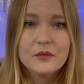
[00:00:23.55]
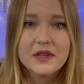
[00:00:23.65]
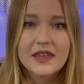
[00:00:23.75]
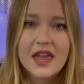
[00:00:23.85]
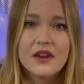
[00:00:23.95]

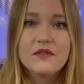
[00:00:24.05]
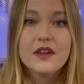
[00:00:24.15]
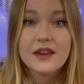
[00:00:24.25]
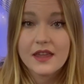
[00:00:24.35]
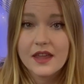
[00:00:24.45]
with
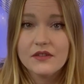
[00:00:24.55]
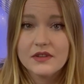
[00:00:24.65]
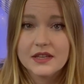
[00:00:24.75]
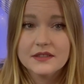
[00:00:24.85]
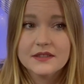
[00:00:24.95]
Canva and
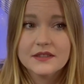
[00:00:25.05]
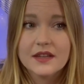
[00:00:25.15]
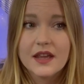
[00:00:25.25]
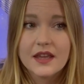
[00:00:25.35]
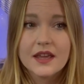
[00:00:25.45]
Canvas,
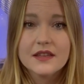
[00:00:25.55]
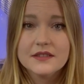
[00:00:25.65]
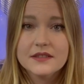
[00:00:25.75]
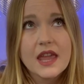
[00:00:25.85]
I guess.